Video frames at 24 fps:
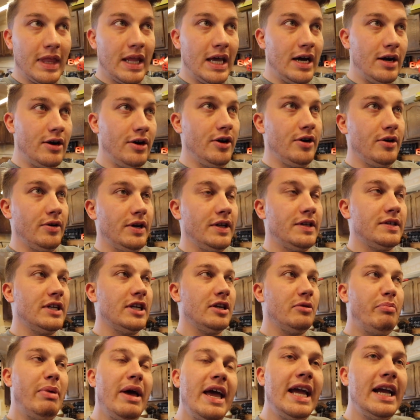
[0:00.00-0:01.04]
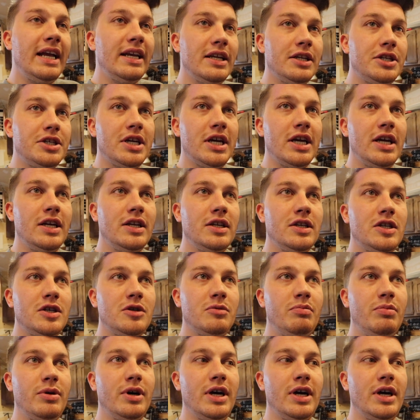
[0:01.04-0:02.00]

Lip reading: I don't know, it's not a pain to change,